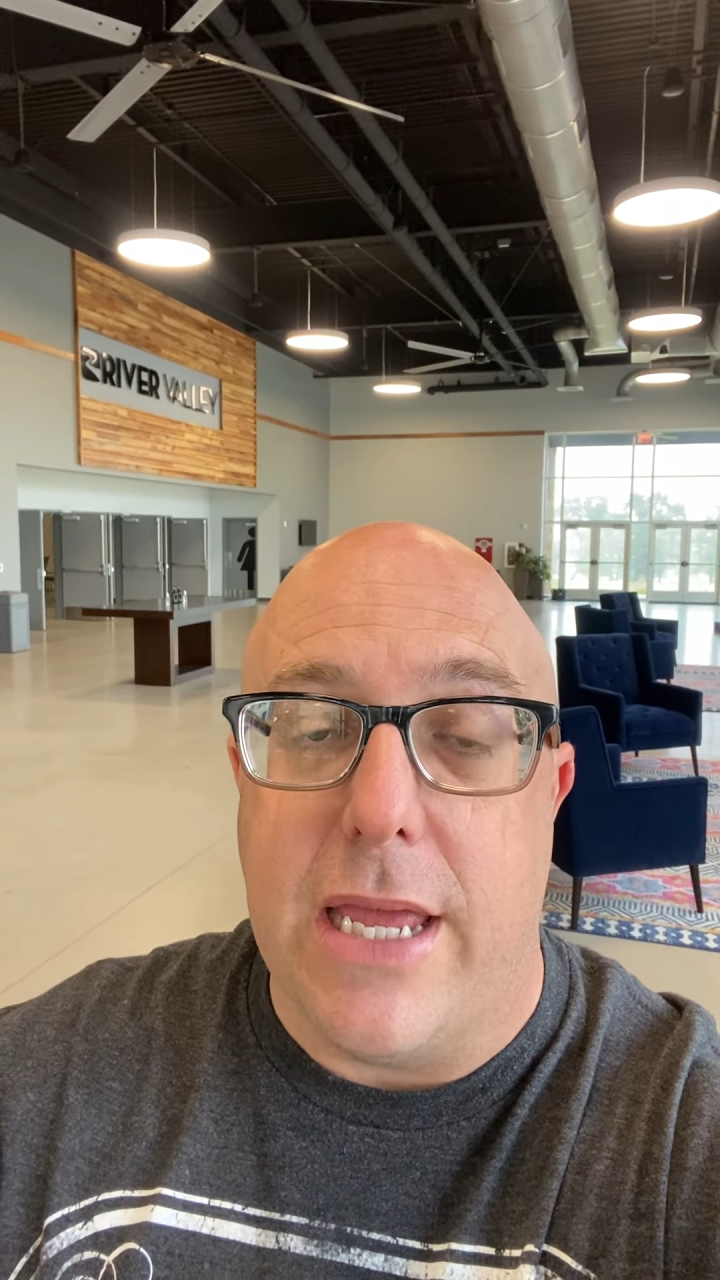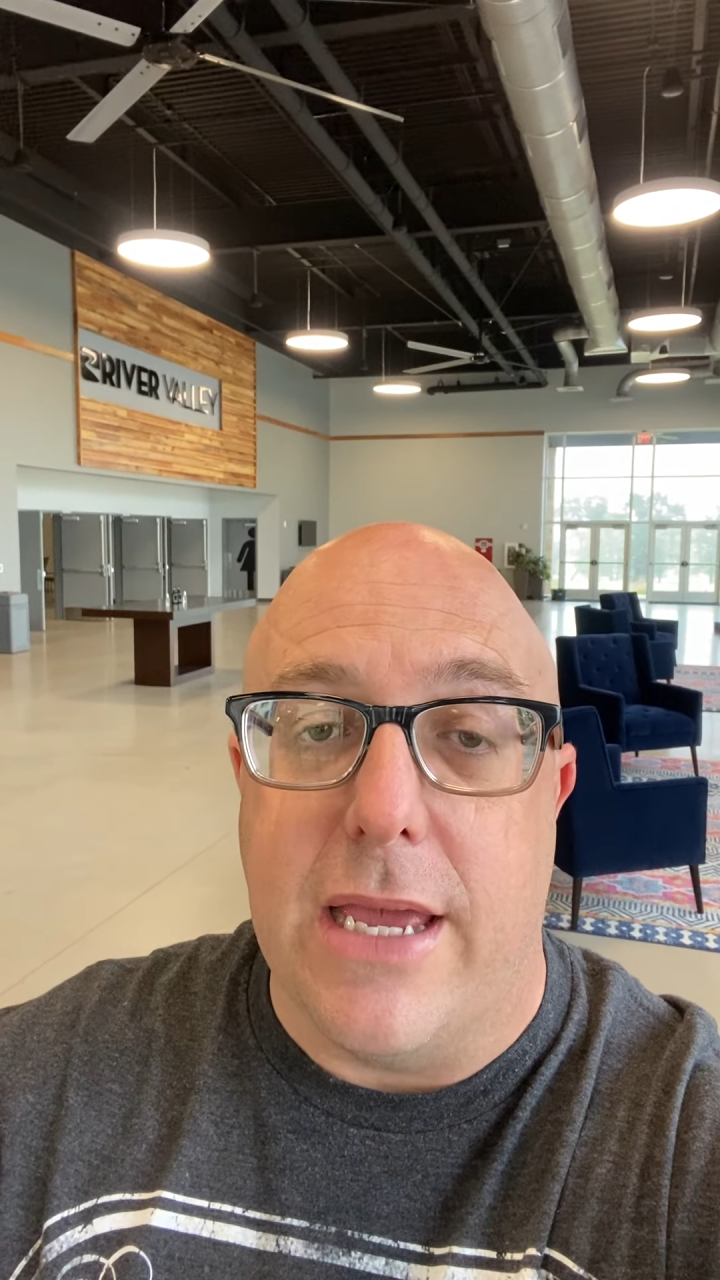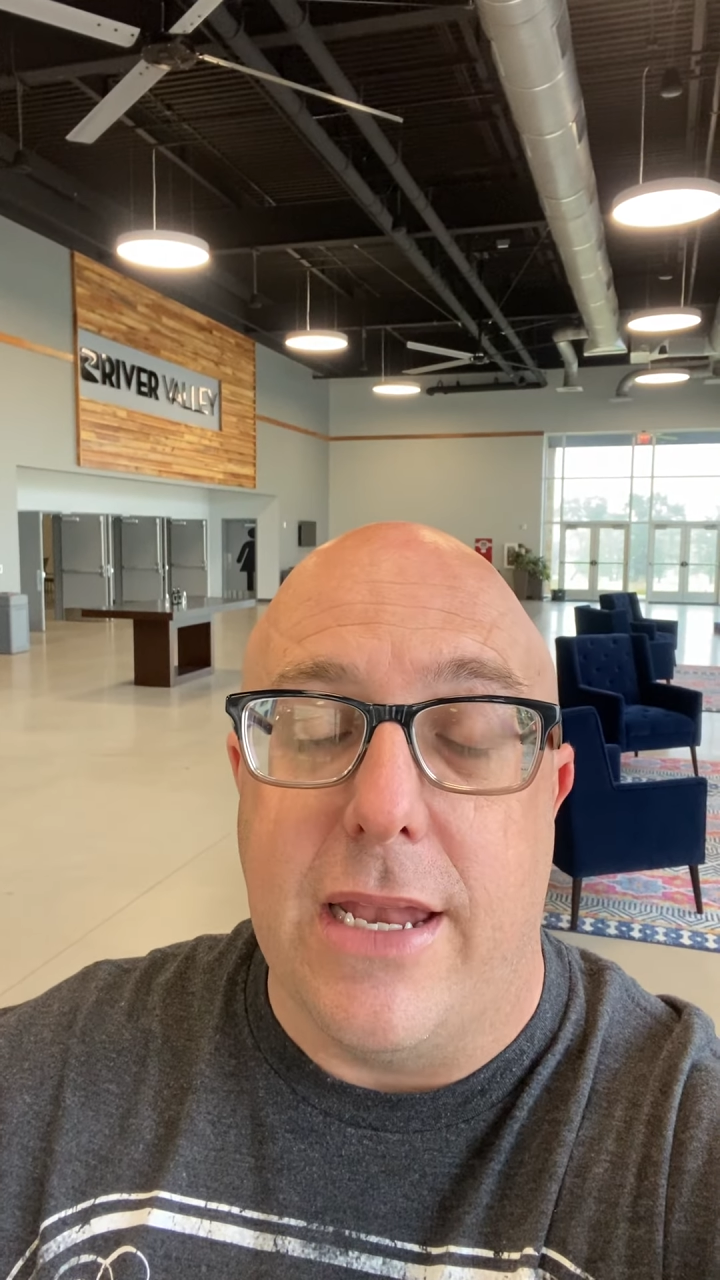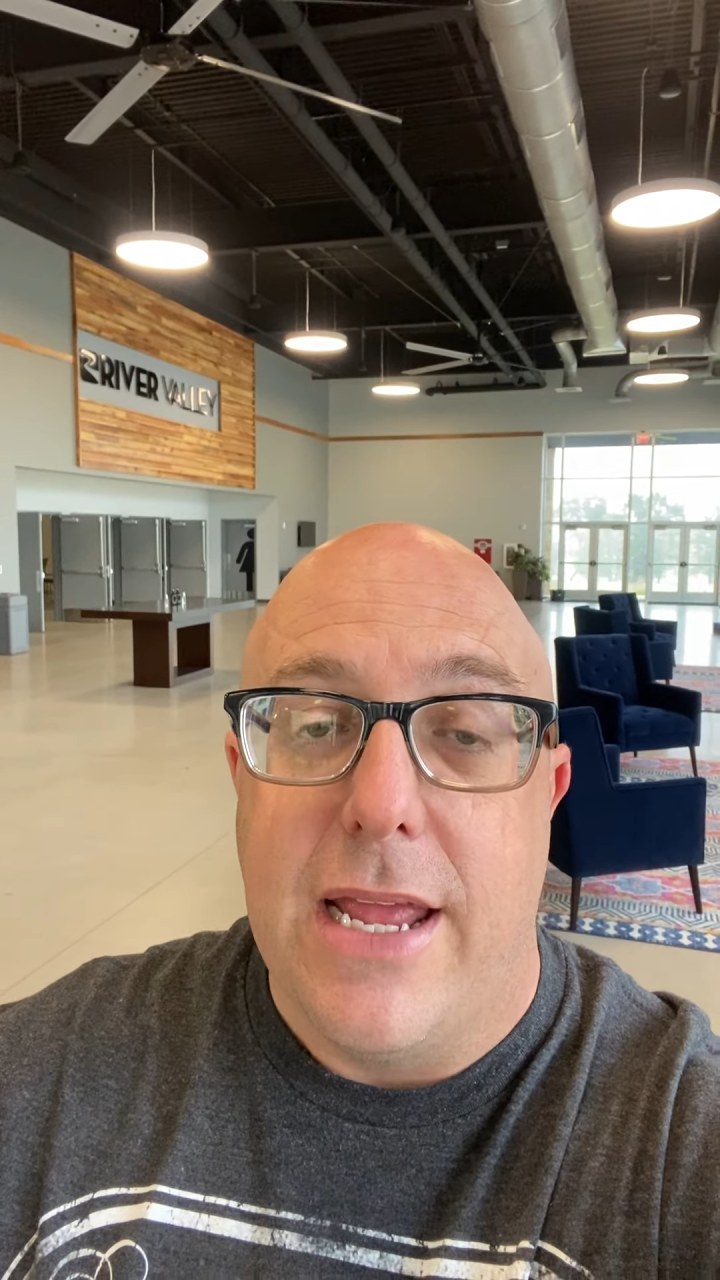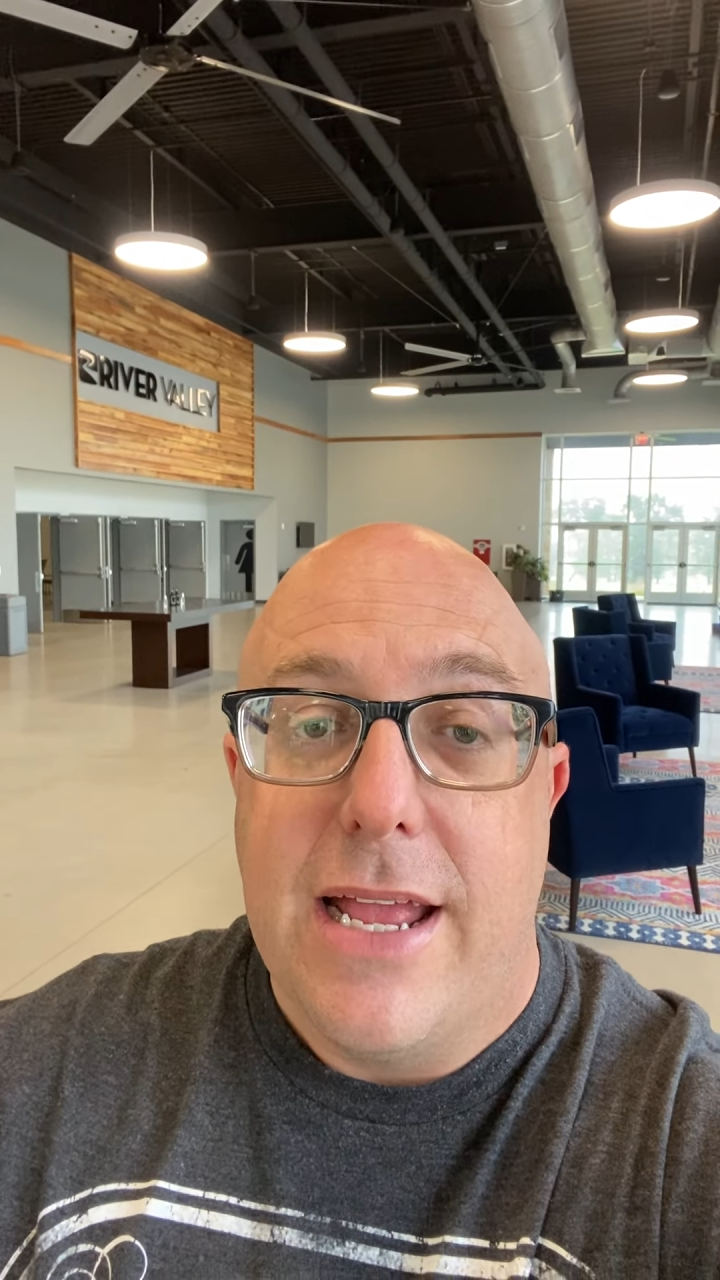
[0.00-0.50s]

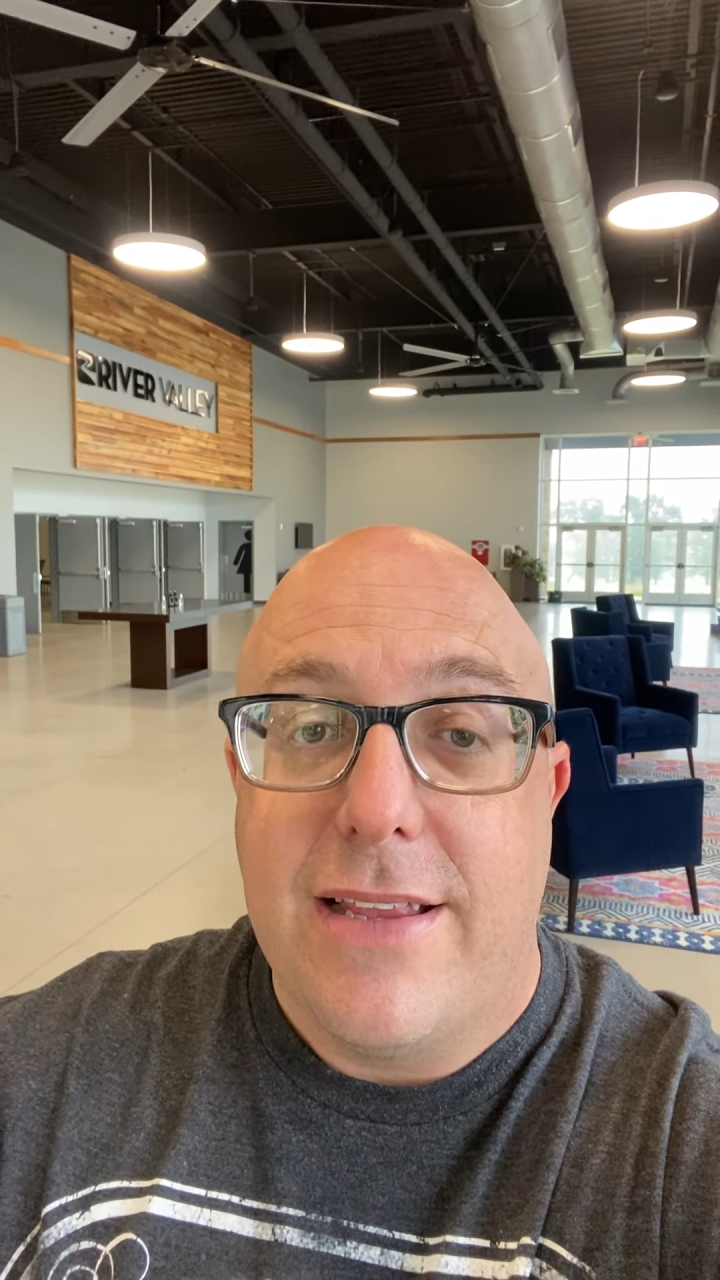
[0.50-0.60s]
in